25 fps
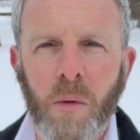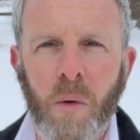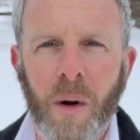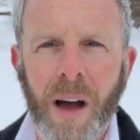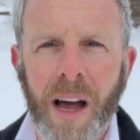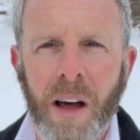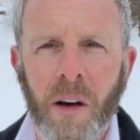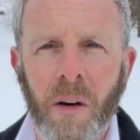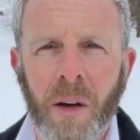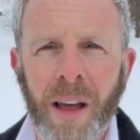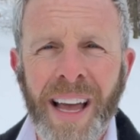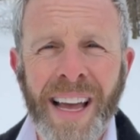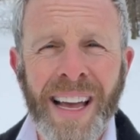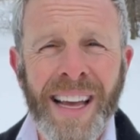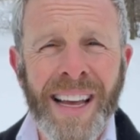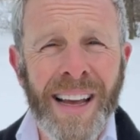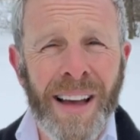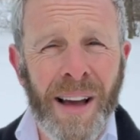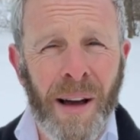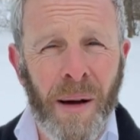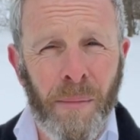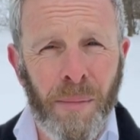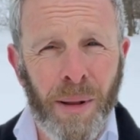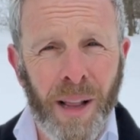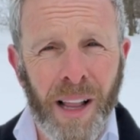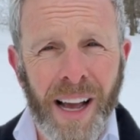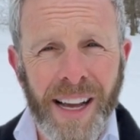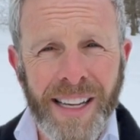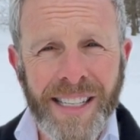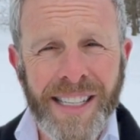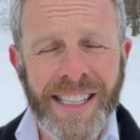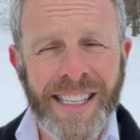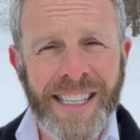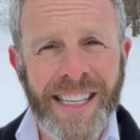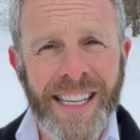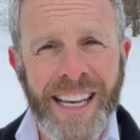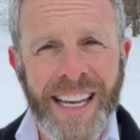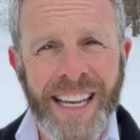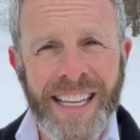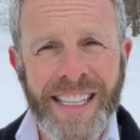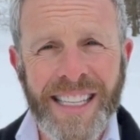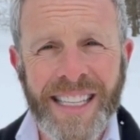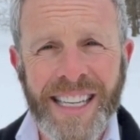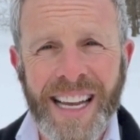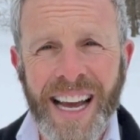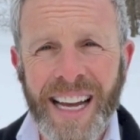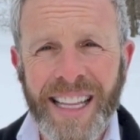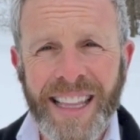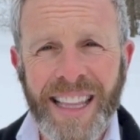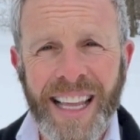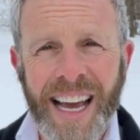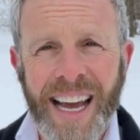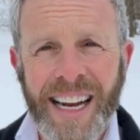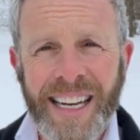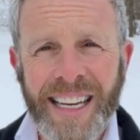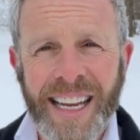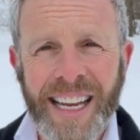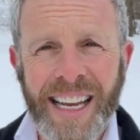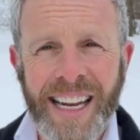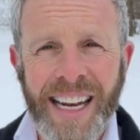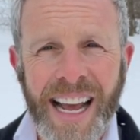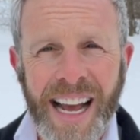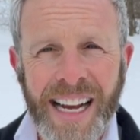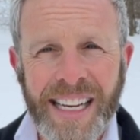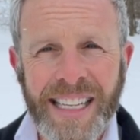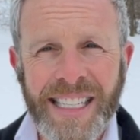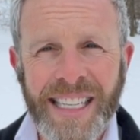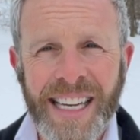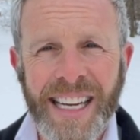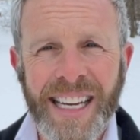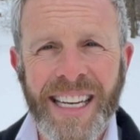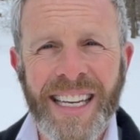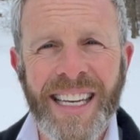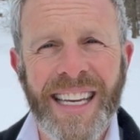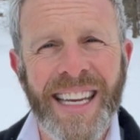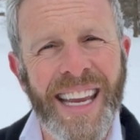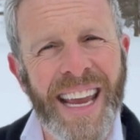well. Plus, it's got that connection.